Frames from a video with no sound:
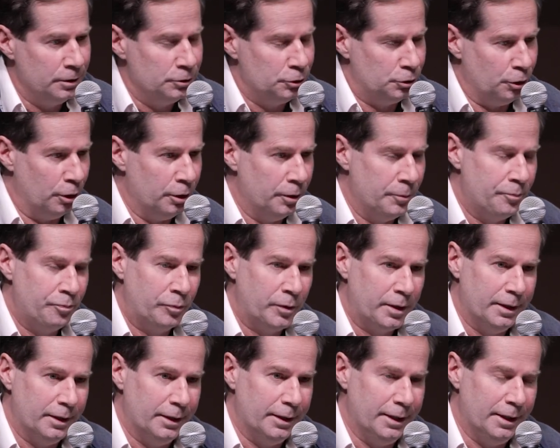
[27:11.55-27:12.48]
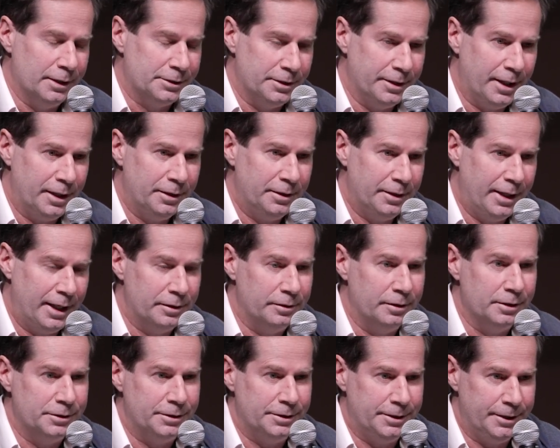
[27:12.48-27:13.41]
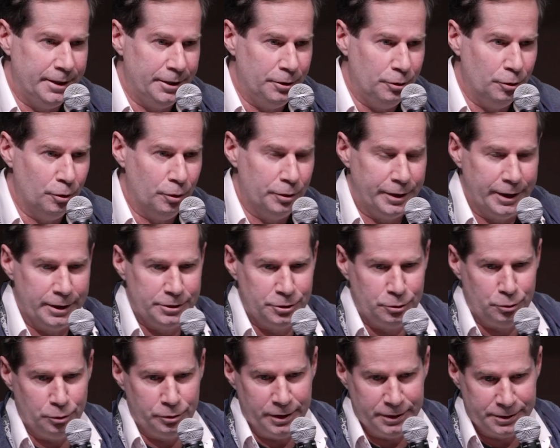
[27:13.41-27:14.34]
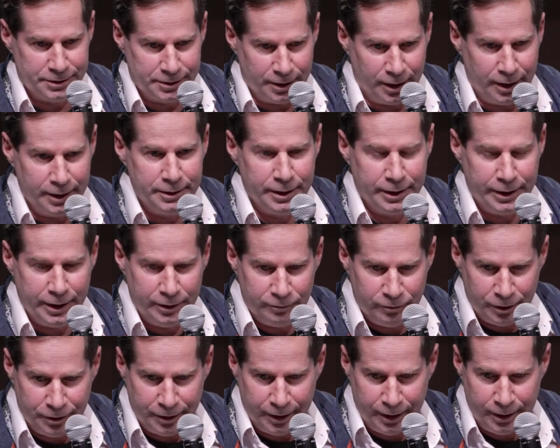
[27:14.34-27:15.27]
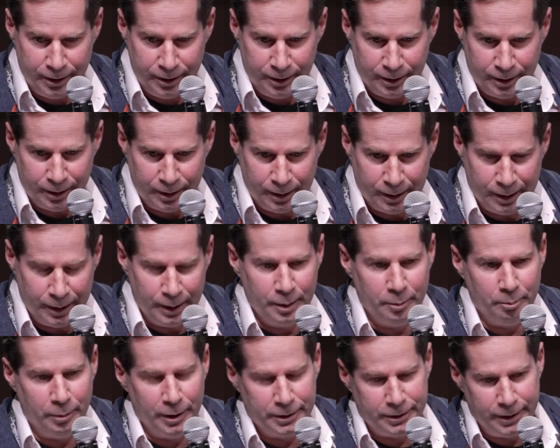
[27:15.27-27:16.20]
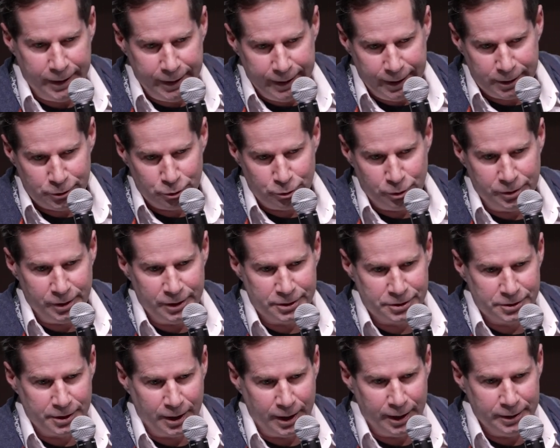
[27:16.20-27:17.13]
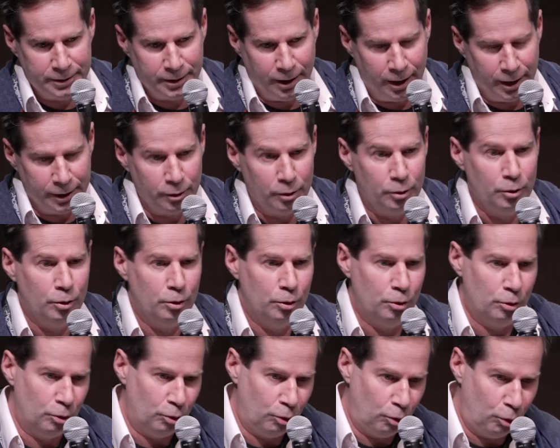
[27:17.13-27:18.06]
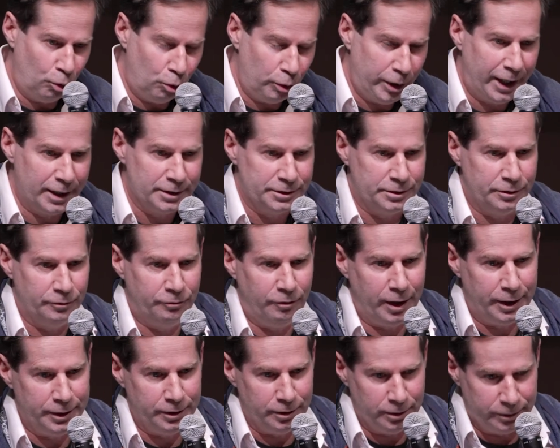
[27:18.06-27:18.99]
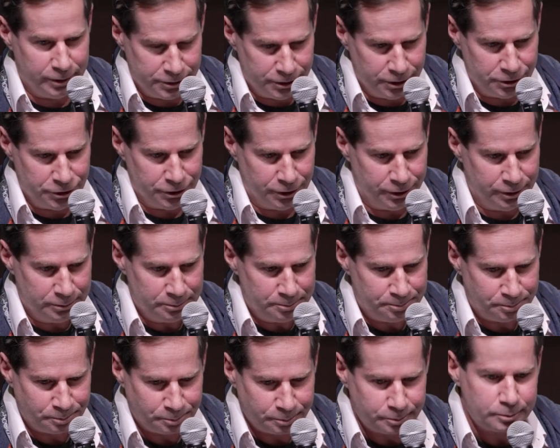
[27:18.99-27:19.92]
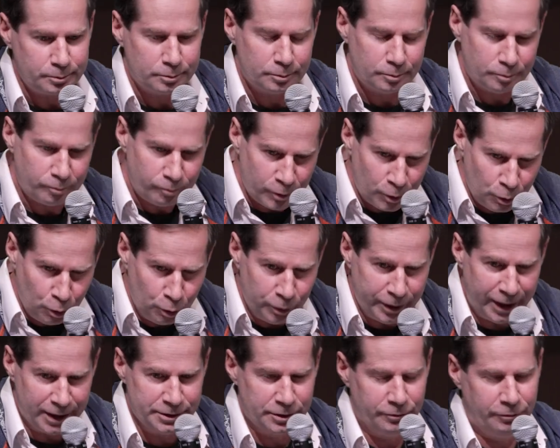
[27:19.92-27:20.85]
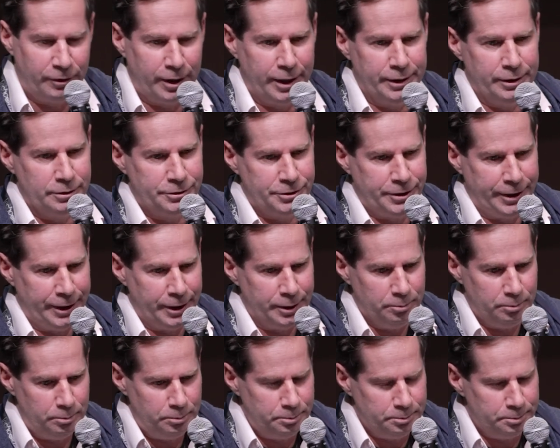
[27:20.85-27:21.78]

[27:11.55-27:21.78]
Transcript: So it's not that the CEO gets to decide on everything, but he needs to decide on who has the final decision, who has the final say